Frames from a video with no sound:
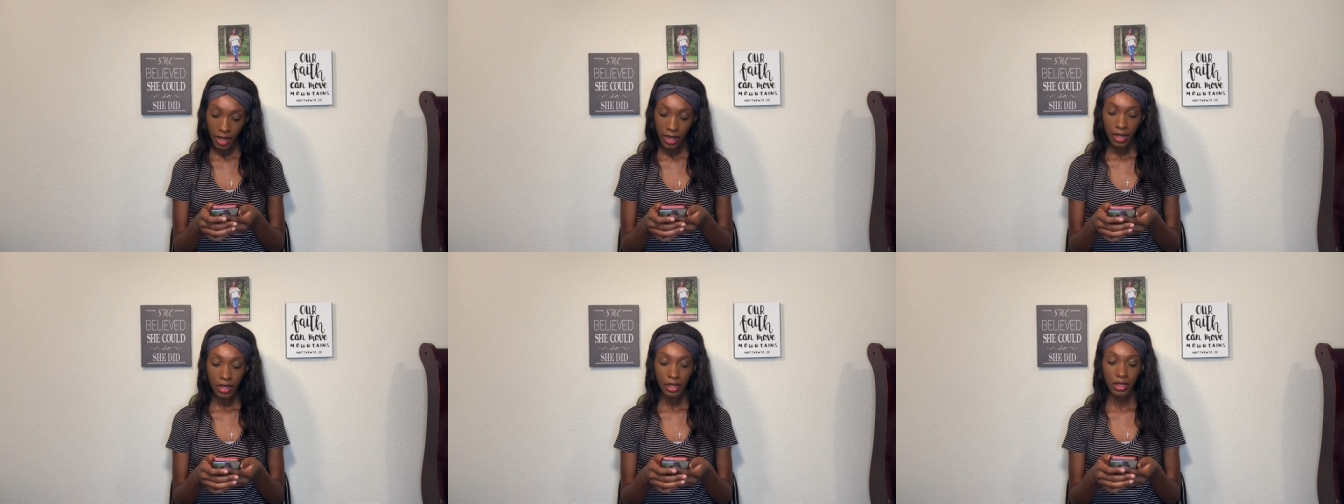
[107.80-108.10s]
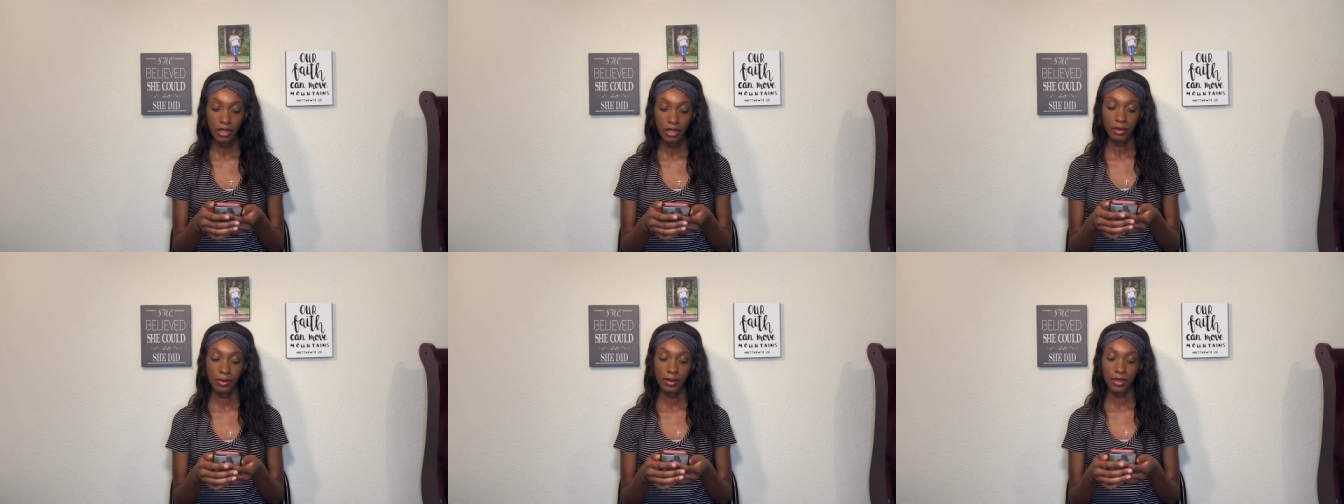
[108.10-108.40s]

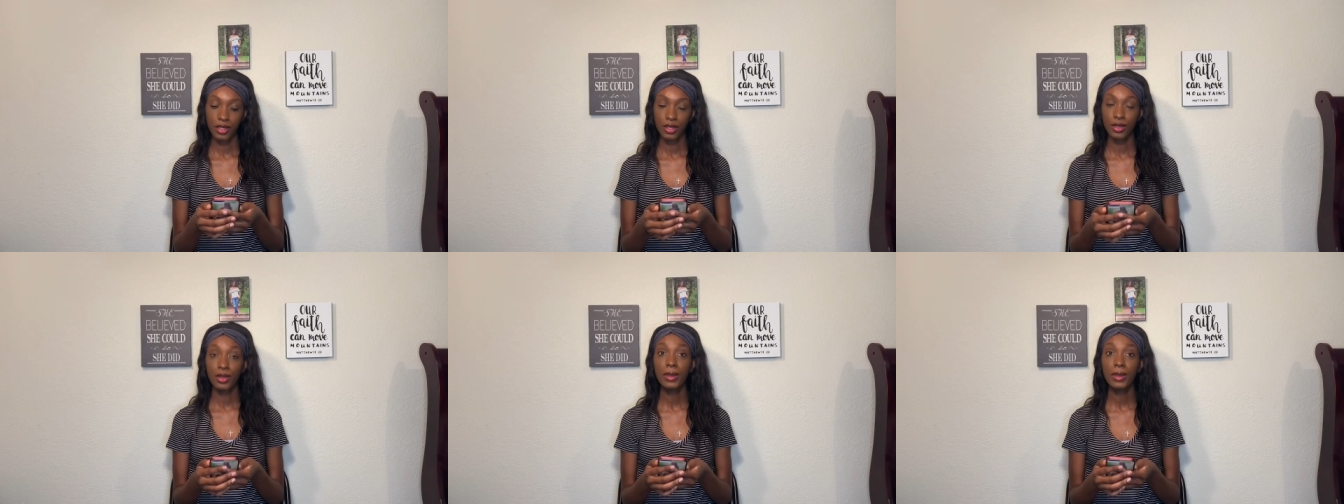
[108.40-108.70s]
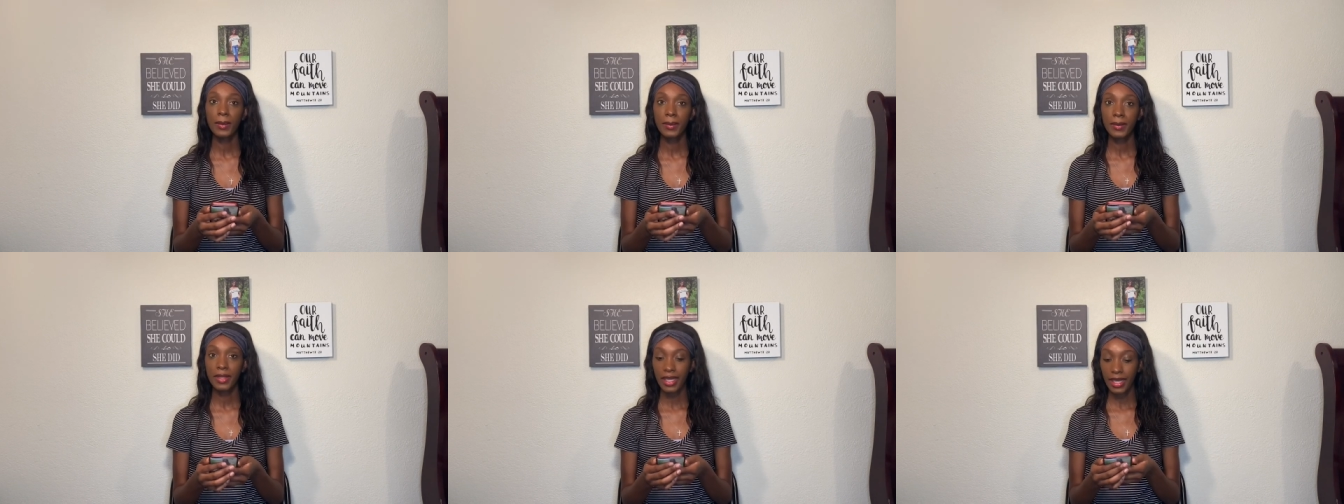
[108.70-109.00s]
You
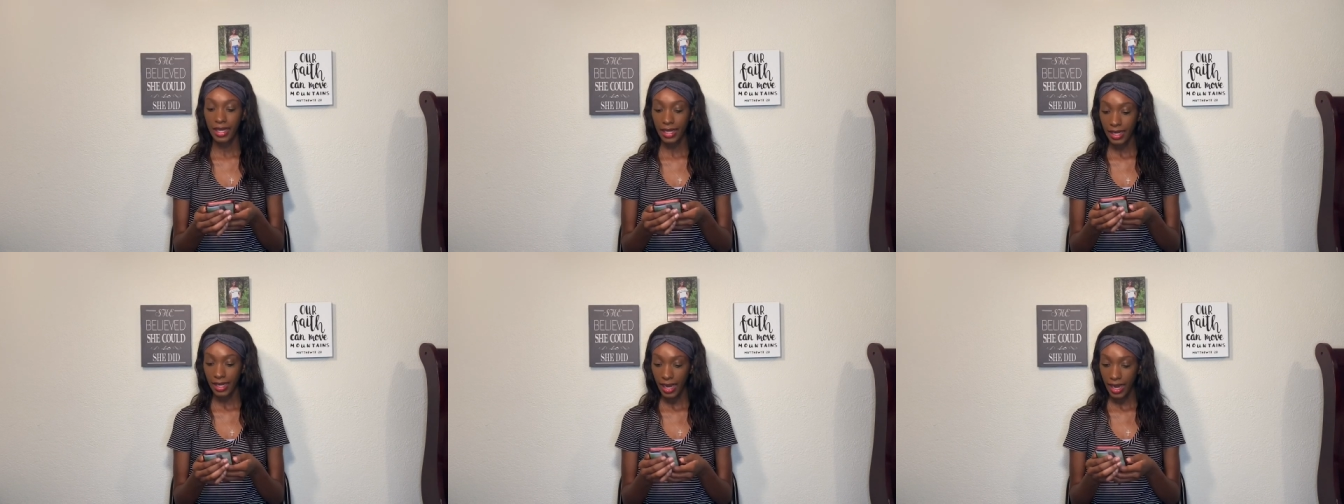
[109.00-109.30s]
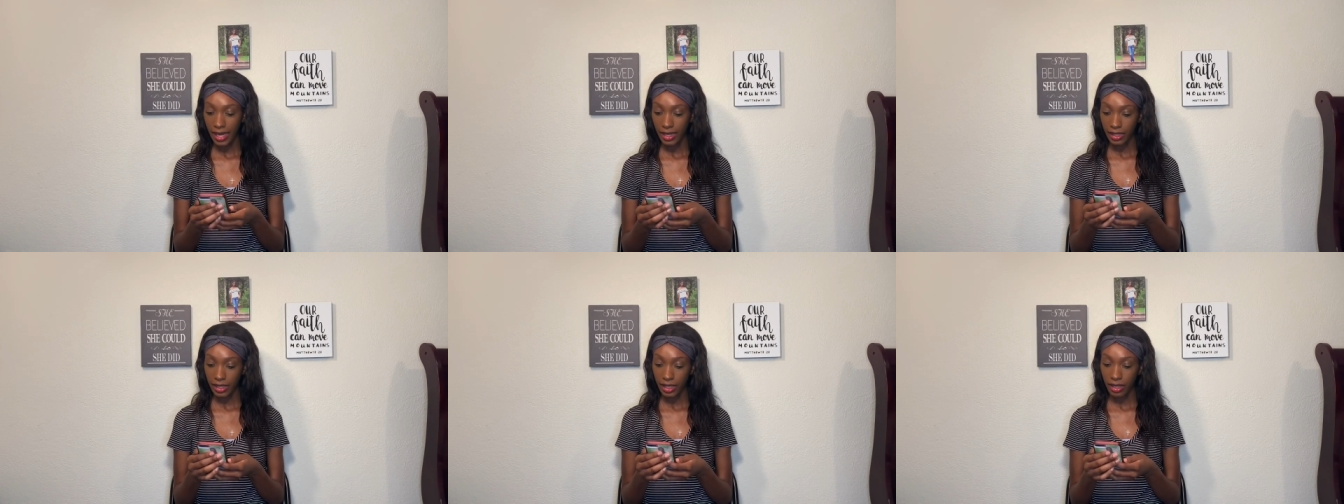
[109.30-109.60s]
assume that I
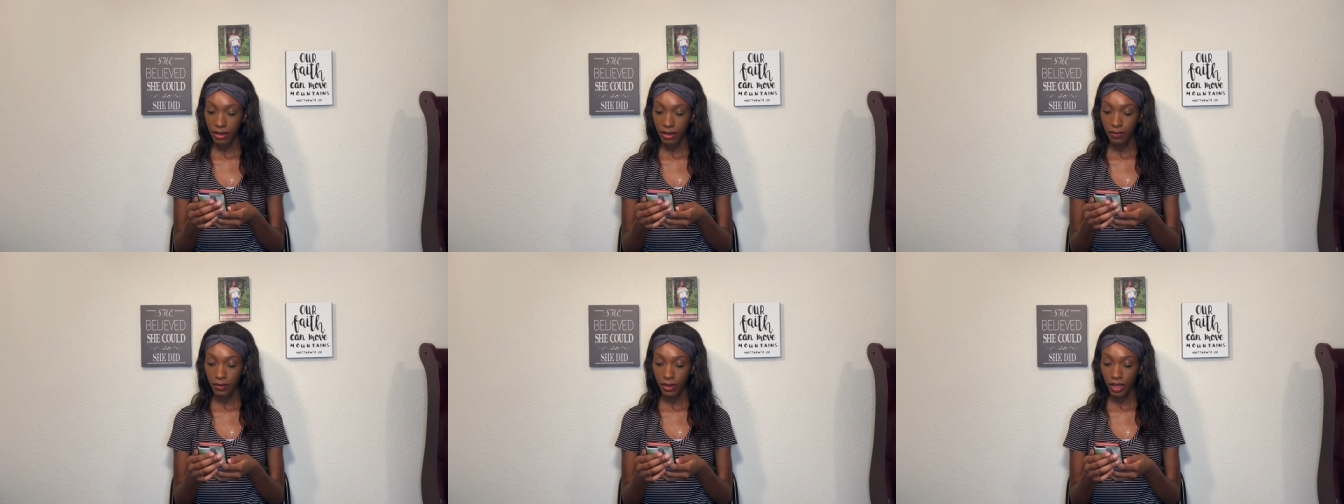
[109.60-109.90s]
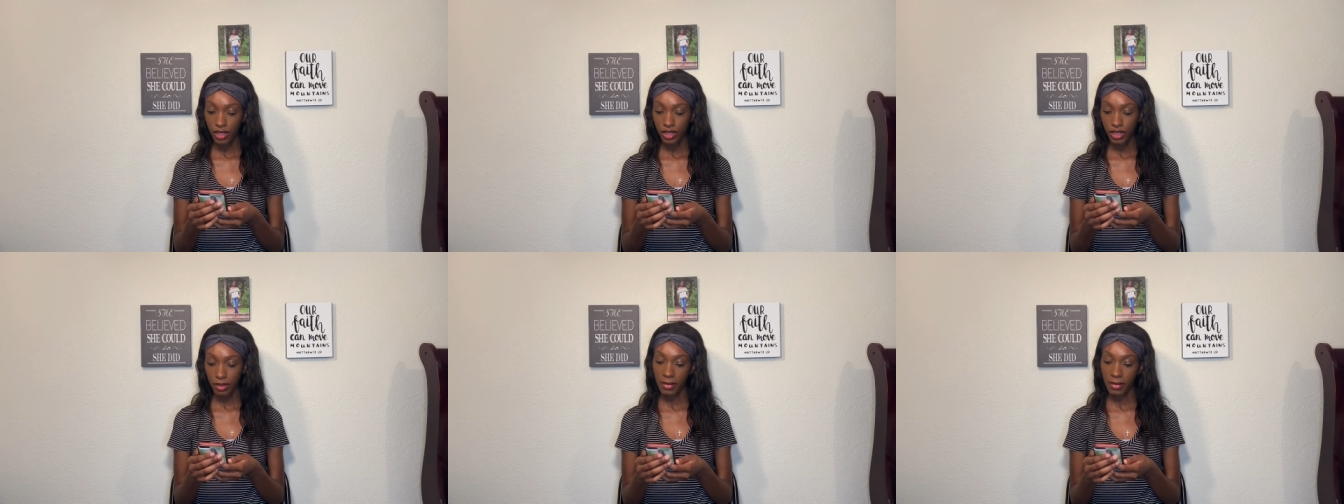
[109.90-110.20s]
love
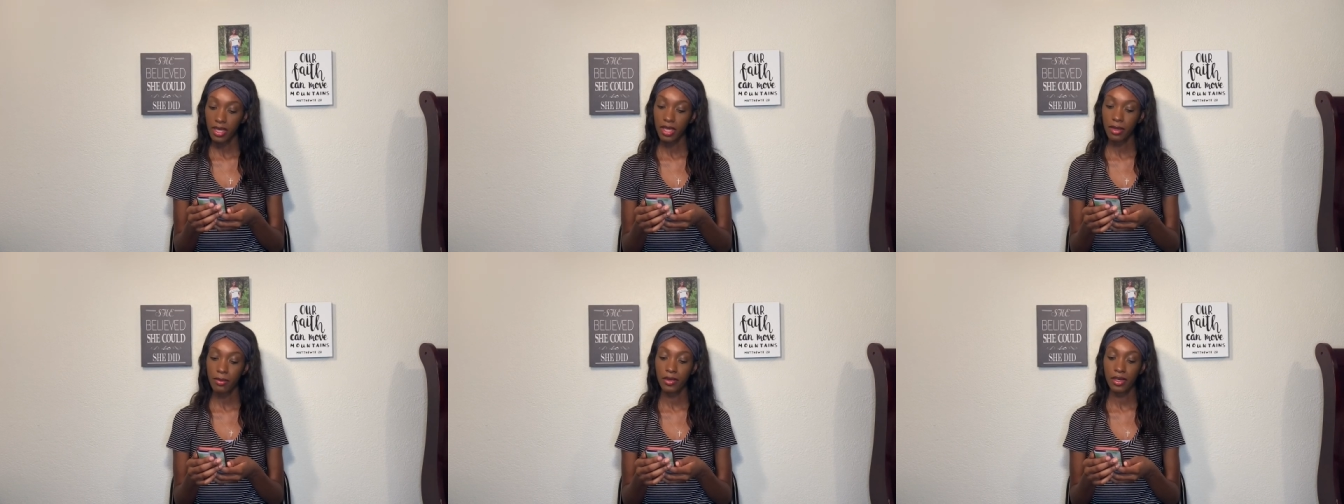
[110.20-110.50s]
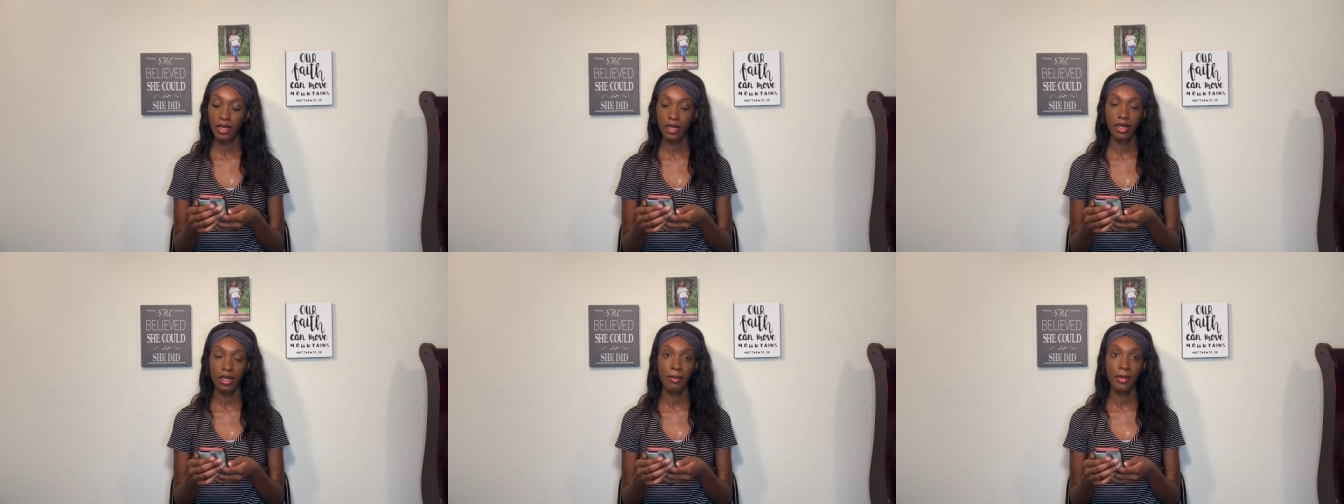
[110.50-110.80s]
Jamaica more than
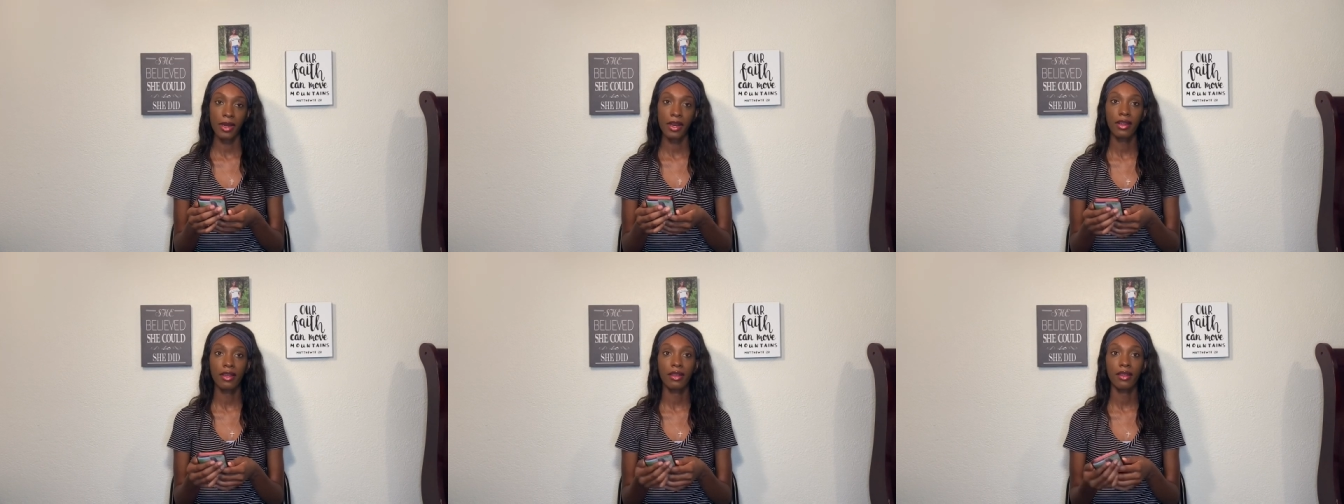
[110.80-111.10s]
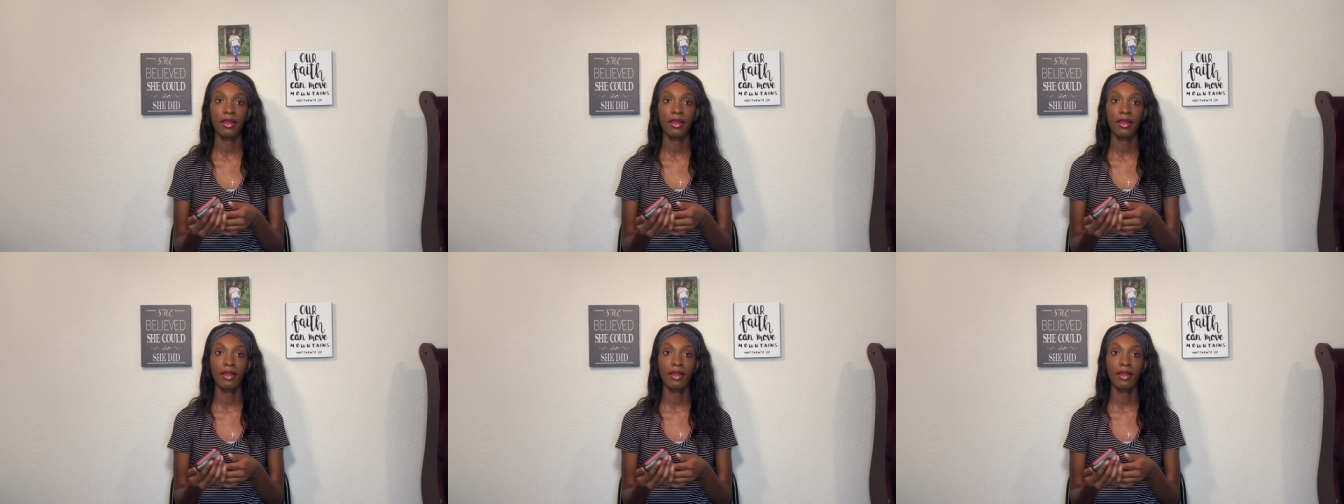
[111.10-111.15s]
America.